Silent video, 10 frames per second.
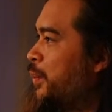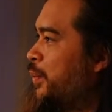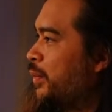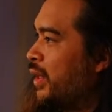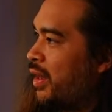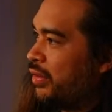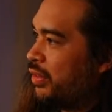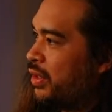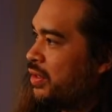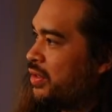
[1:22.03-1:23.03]
Yeah,
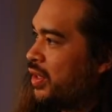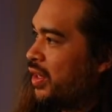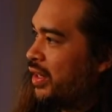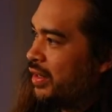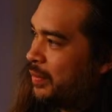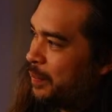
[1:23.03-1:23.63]
Thursday.